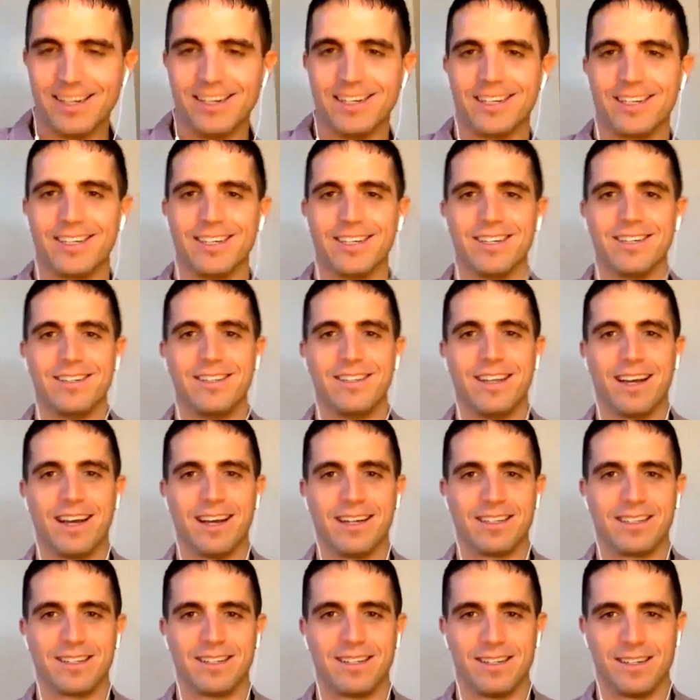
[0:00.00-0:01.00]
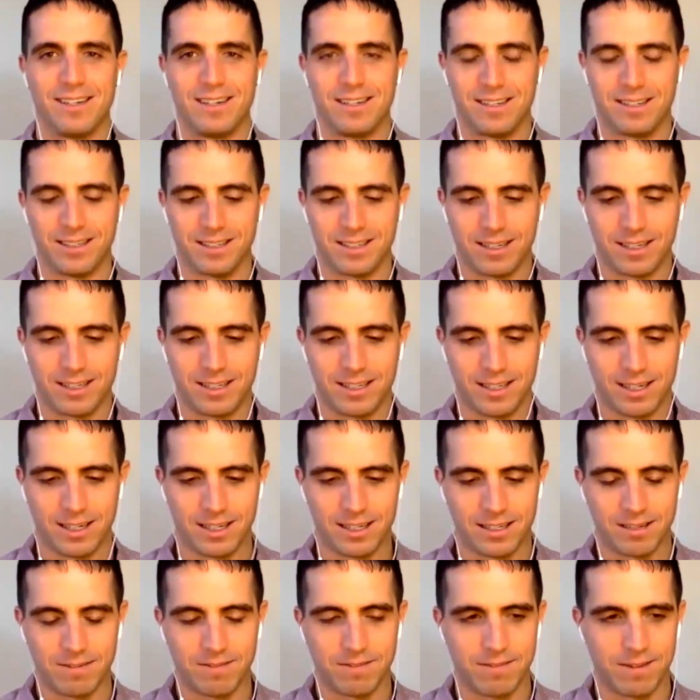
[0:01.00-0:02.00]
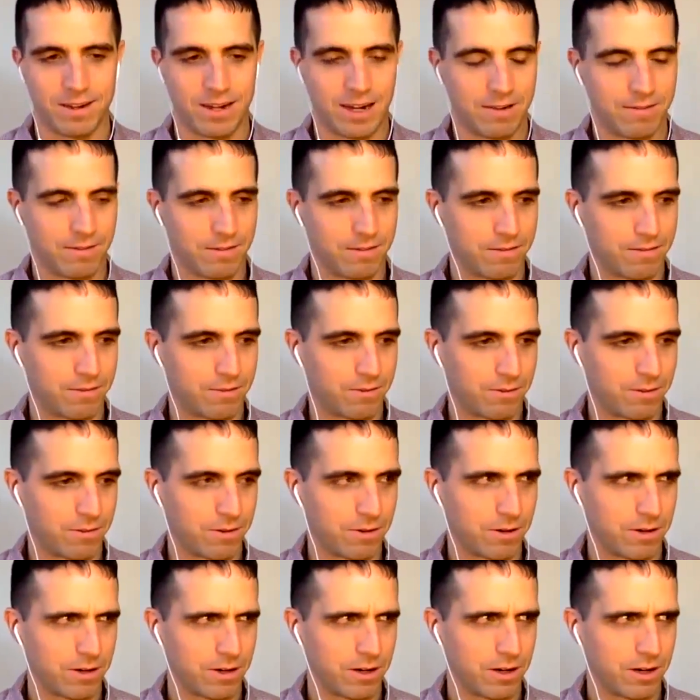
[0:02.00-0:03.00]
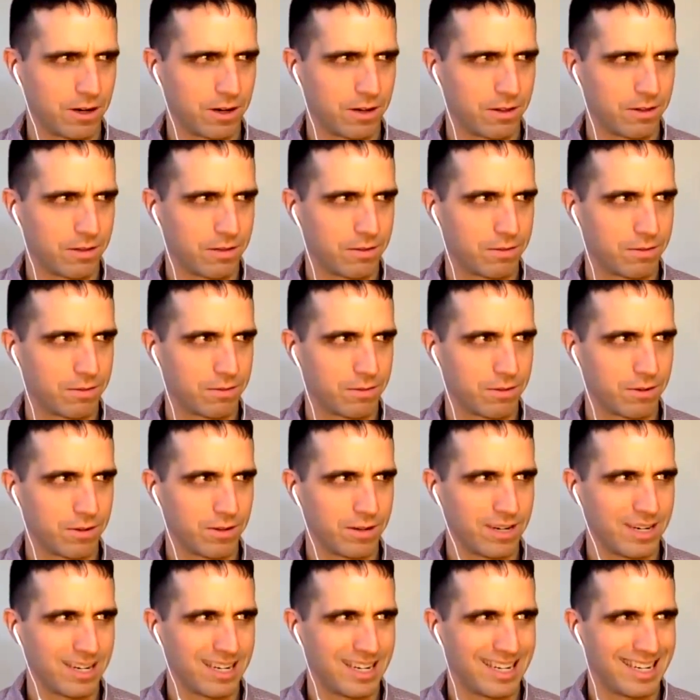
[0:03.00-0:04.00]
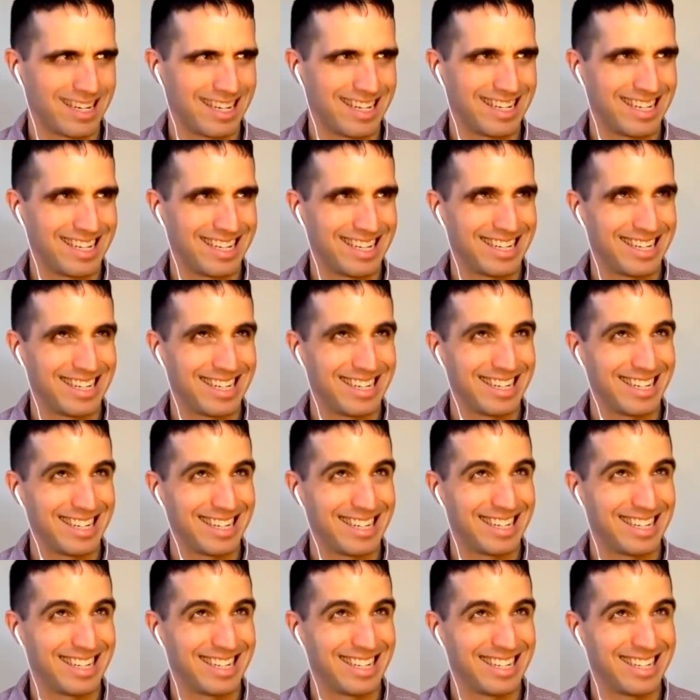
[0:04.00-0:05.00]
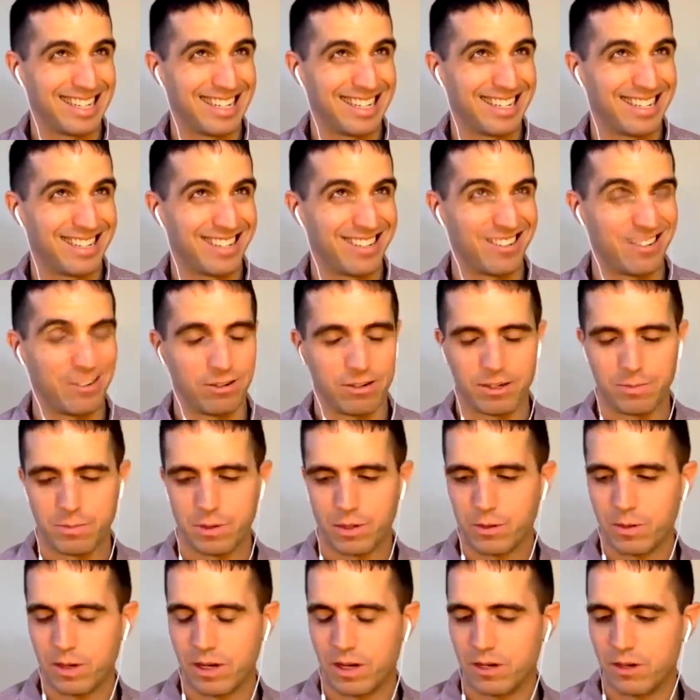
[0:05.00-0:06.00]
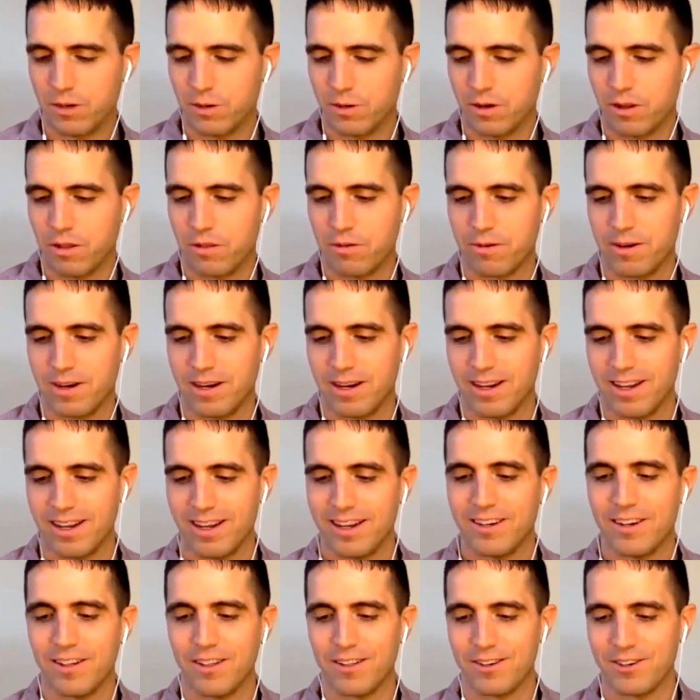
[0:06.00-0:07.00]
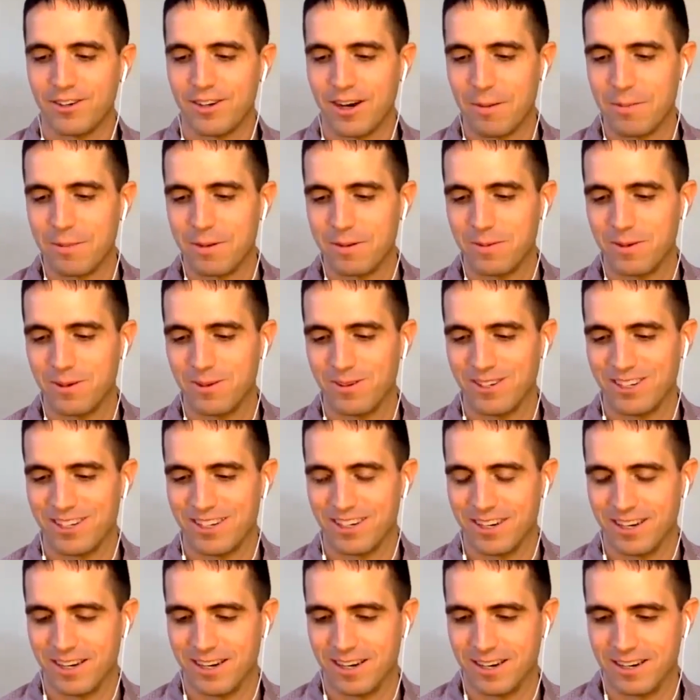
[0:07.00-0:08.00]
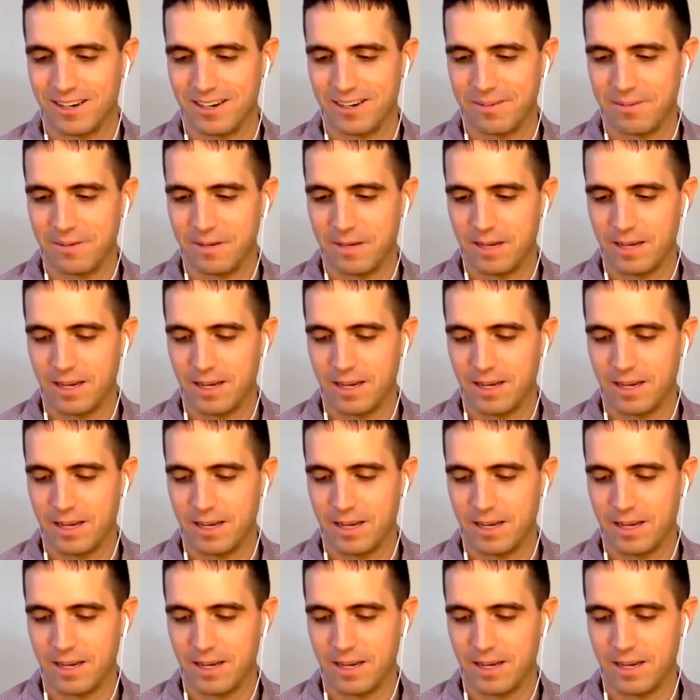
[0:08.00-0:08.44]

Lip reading: Good, that's cleared. Is it a 6, a 5, a 4, a 3? It's between a 2 and a 3. Another trapped emotion here, Debbie.